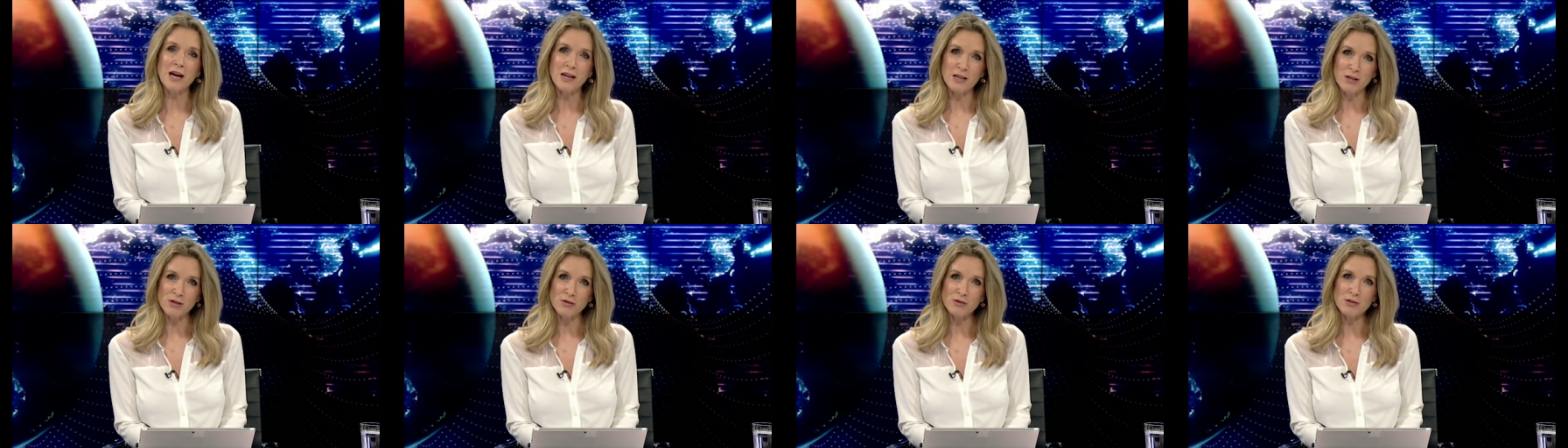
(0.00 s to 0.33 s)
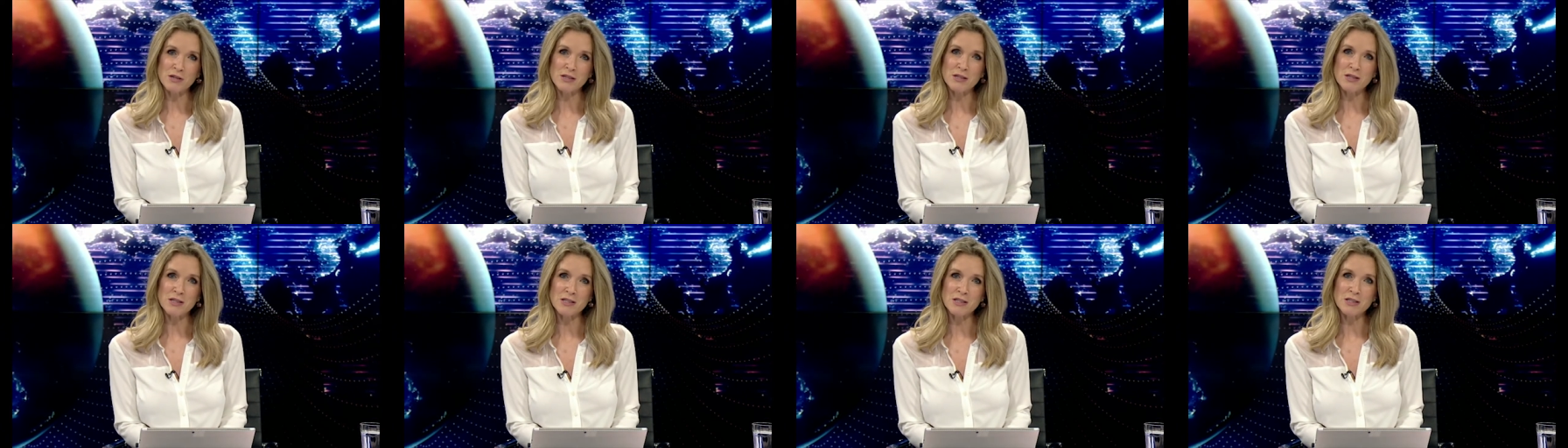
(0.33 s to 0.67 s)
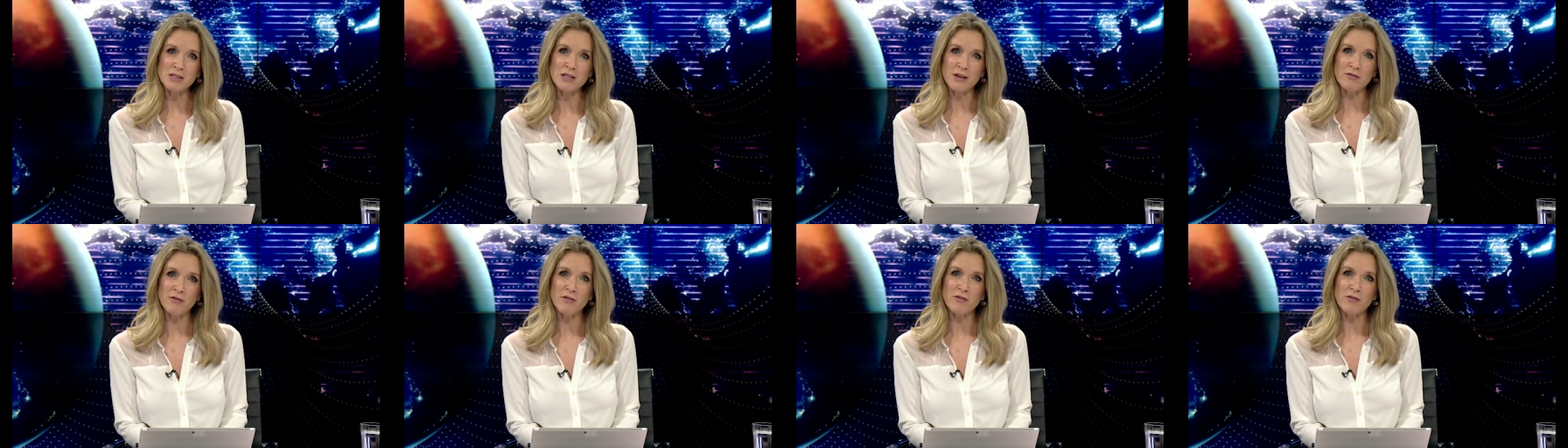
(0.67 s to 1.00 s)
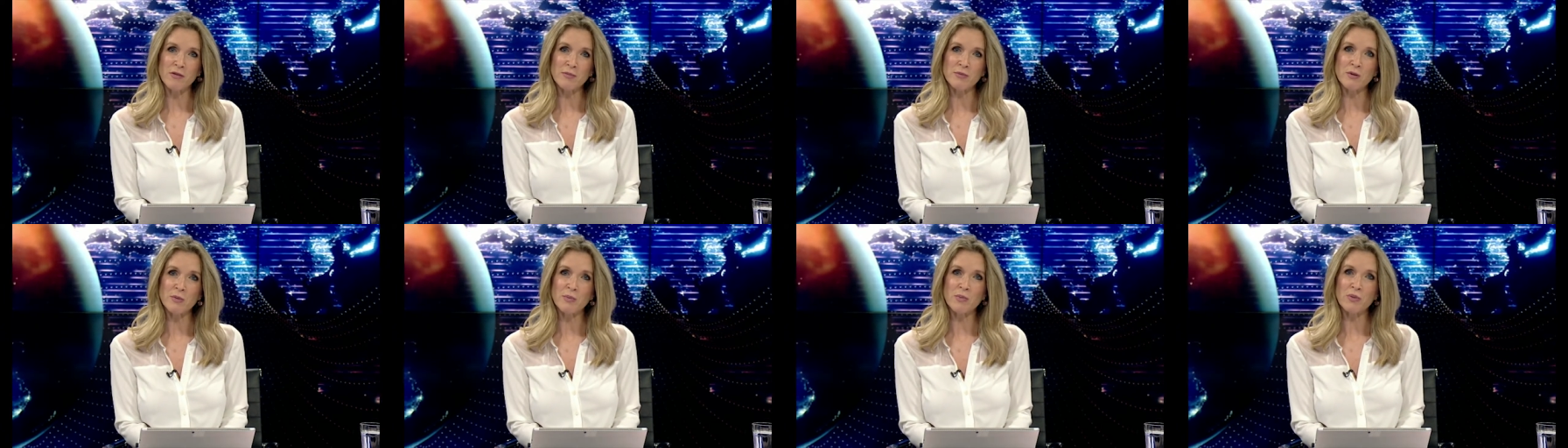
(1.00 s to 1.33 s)
adults suffer
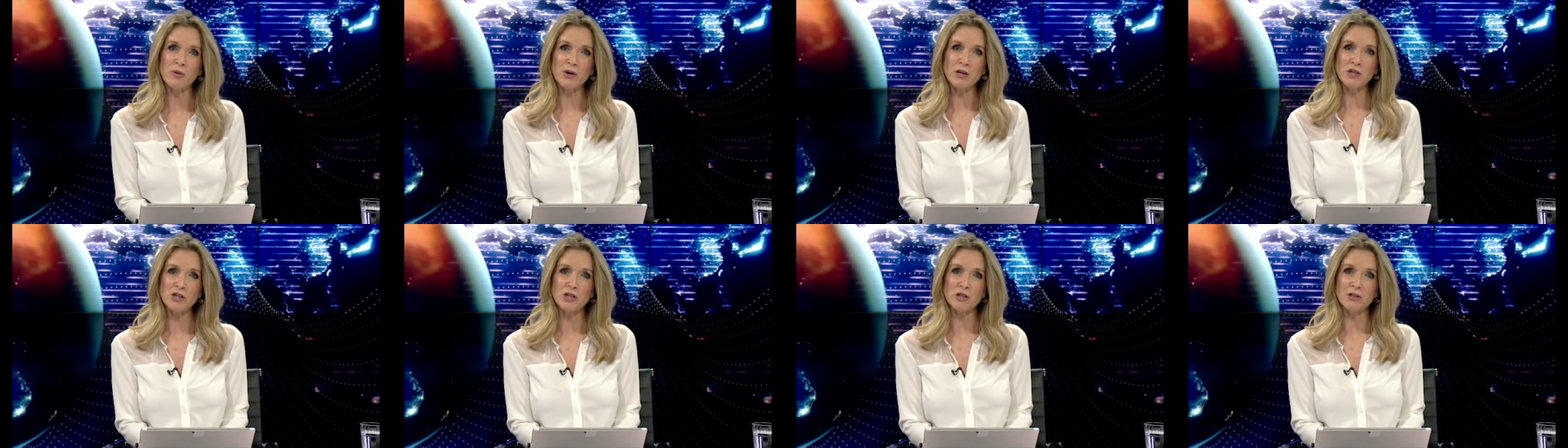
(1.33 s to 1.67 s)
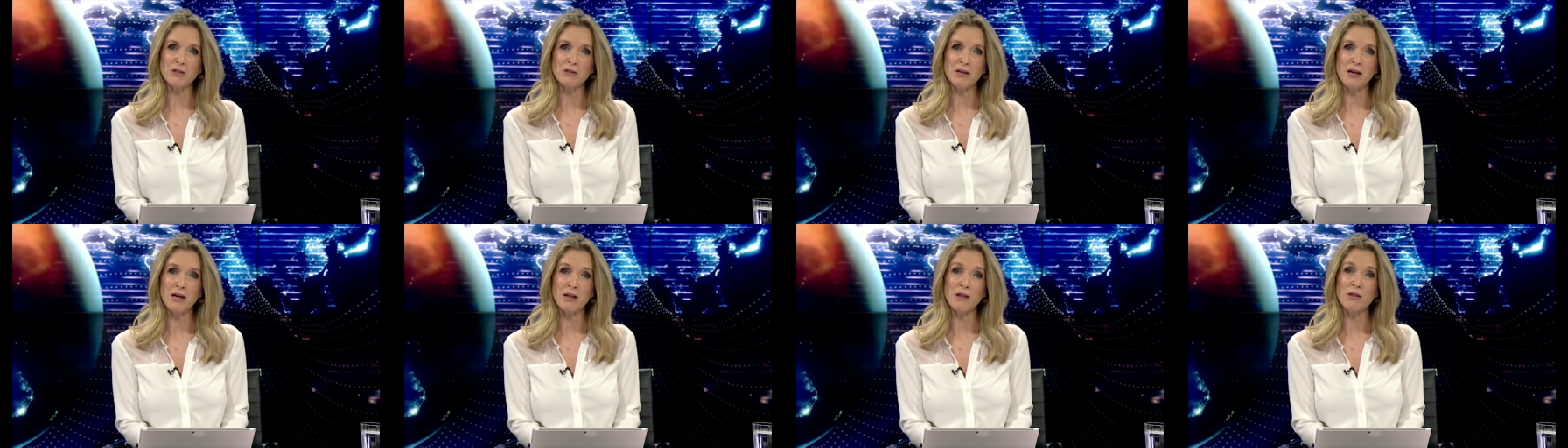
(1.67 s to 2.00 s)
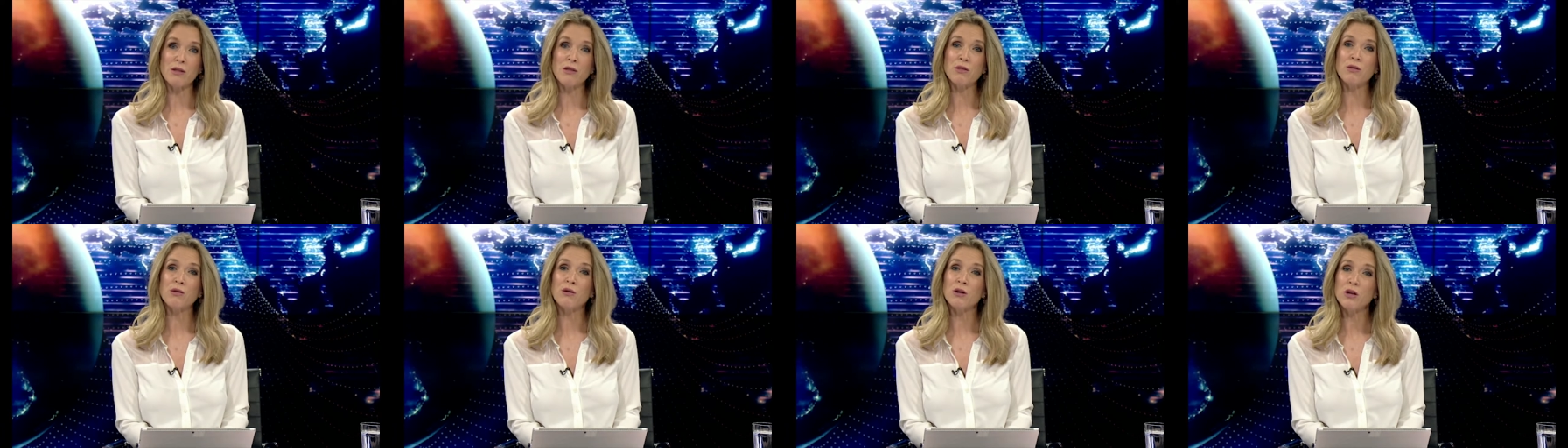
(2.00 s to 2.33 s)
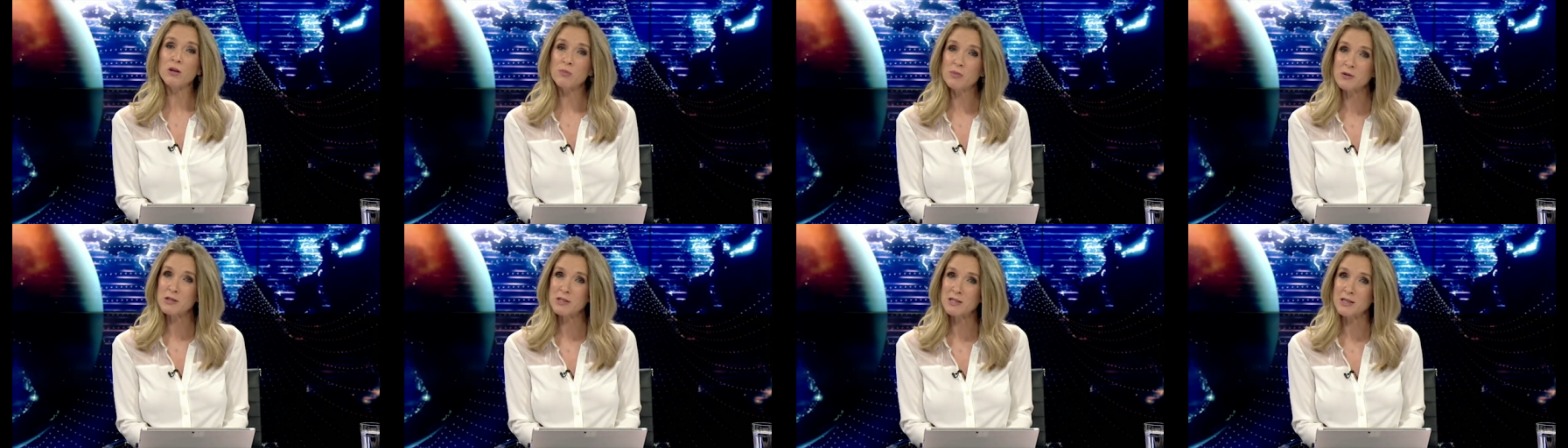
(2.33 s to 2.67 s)
from depression and
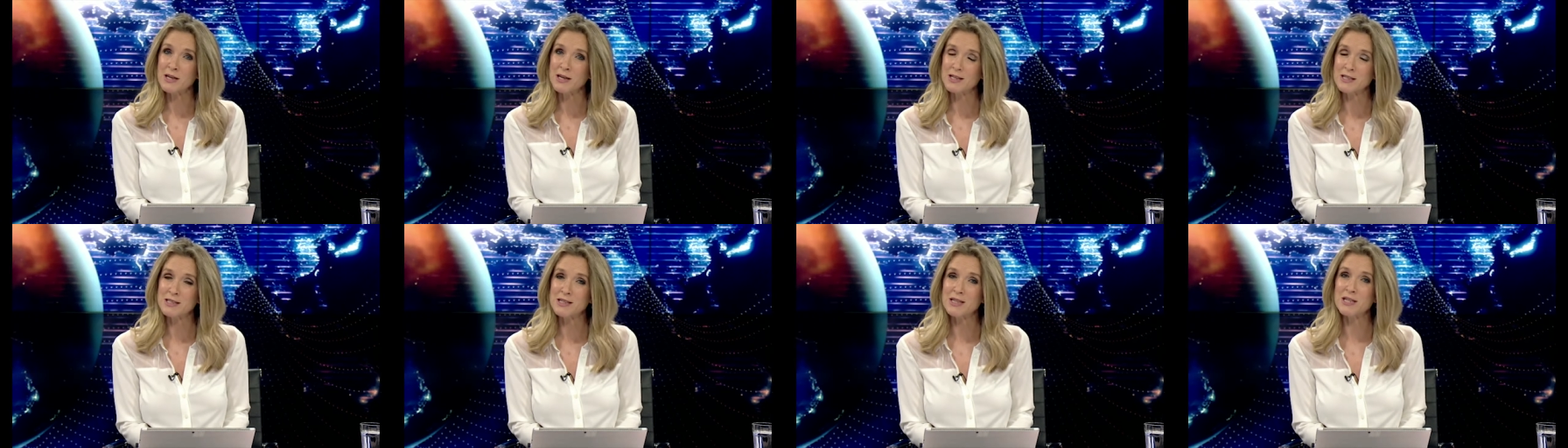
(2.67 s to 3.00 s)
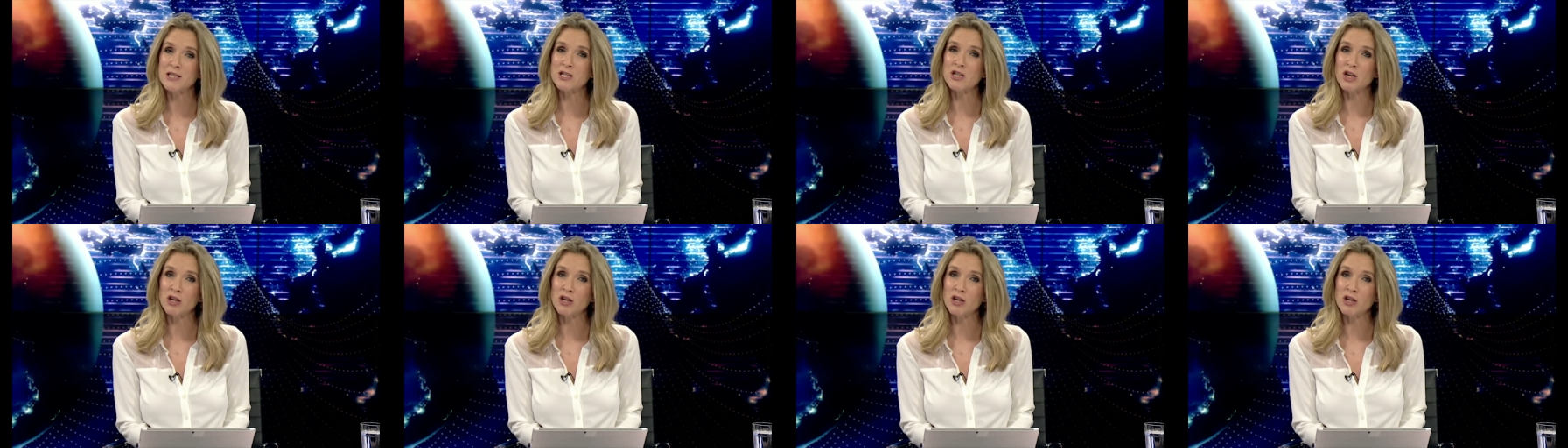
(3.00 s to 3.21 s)
30%